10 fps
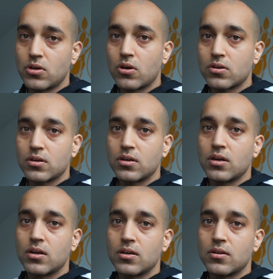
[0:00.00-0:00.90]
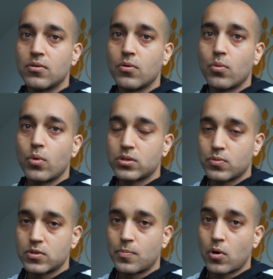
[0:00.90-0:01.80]
talk
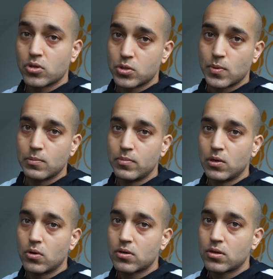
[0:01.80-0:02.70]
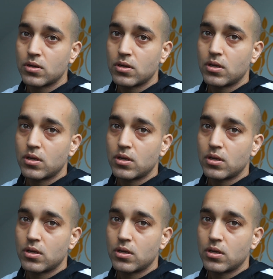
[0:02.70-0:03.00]
what the process will be looking